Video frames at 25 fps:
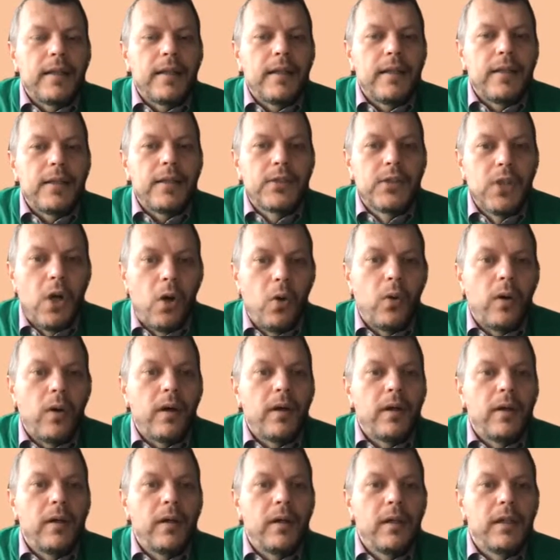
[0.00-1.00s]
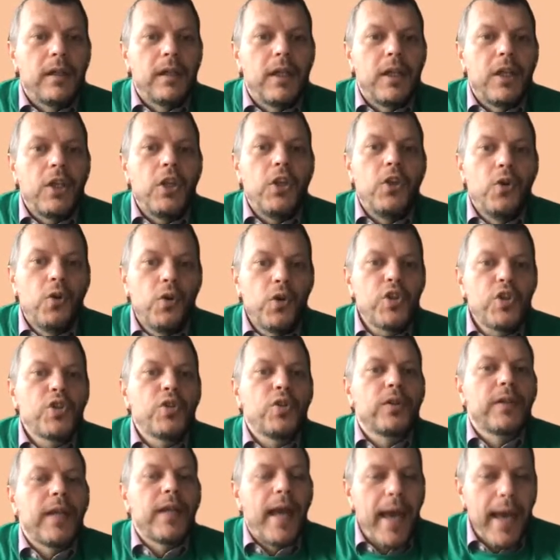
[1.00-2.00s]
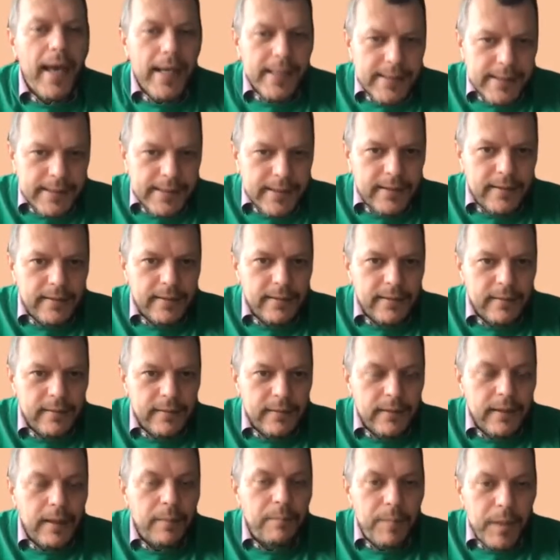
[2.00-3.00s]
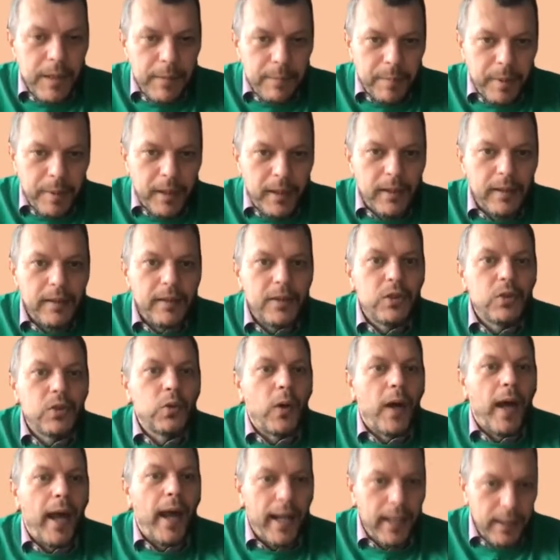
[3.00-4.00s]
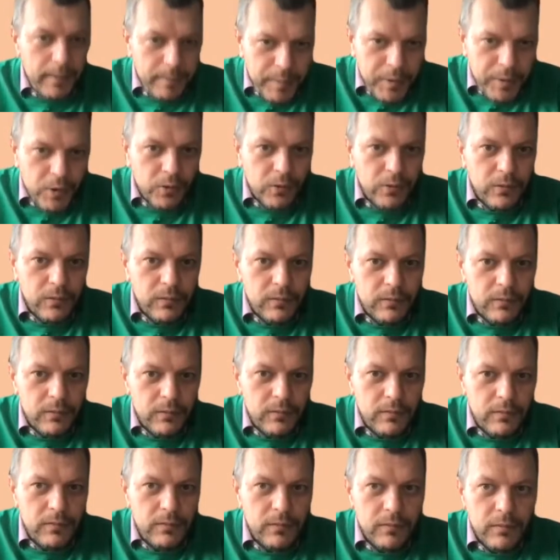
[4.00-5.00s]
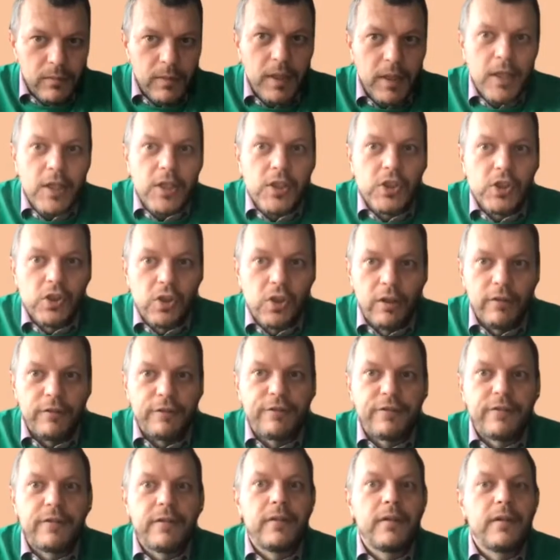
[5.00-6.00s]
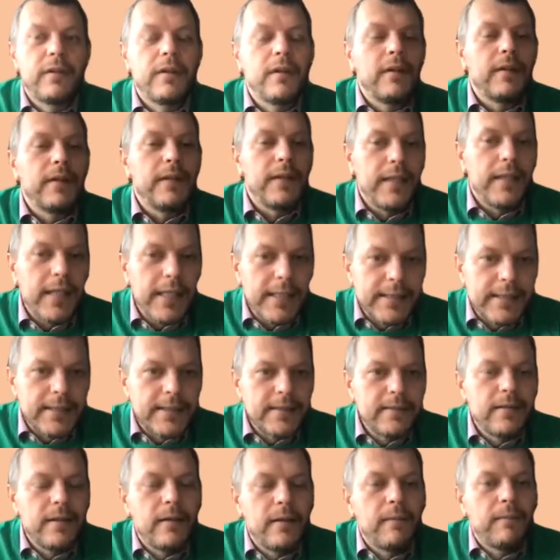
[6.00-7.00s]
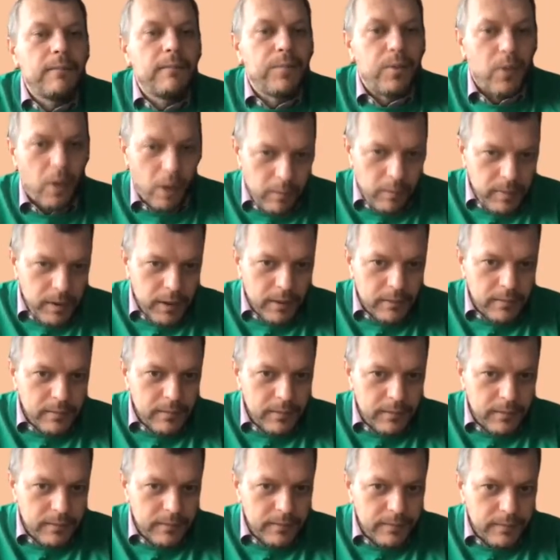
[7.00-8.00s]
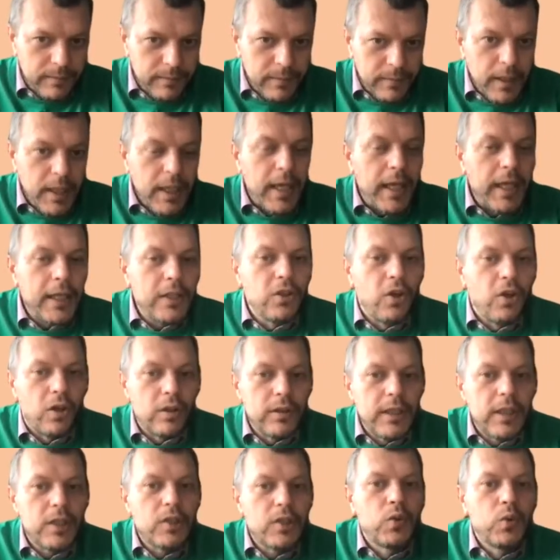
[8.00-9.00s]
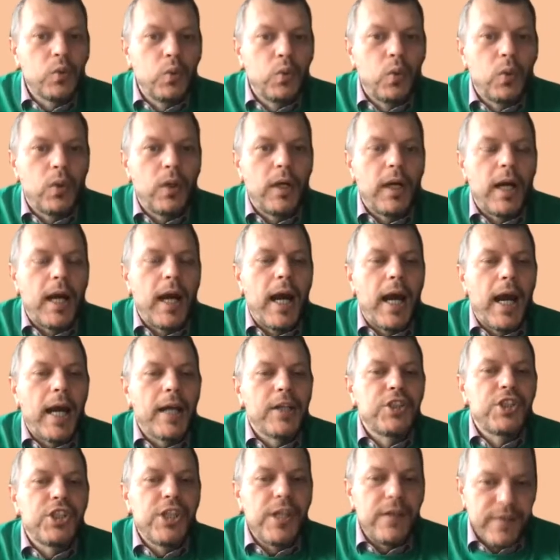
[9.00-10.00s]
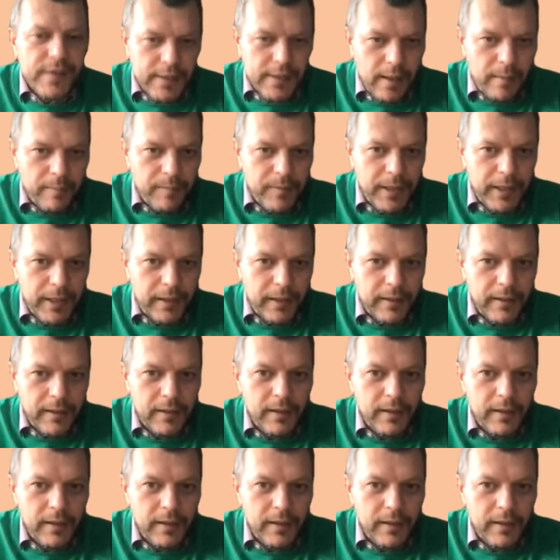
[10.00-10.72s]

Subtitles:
So you should ask the people to help you solve this problem in order to achieve something.